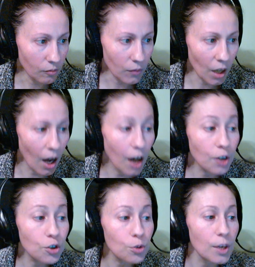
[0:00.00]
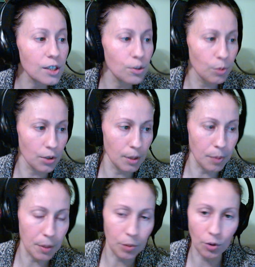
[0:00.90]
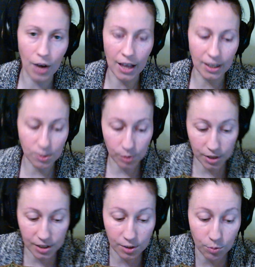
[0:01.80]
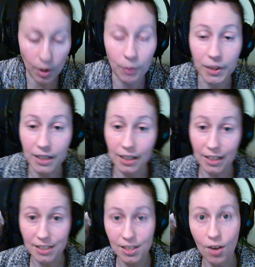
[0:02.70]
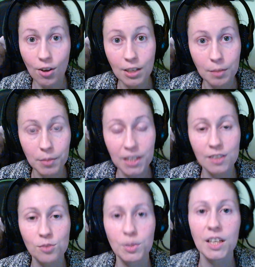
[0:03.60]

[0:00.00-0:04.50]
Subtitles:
Untrustworthy people or allies. Well, this is why we need Lace Harding, because we can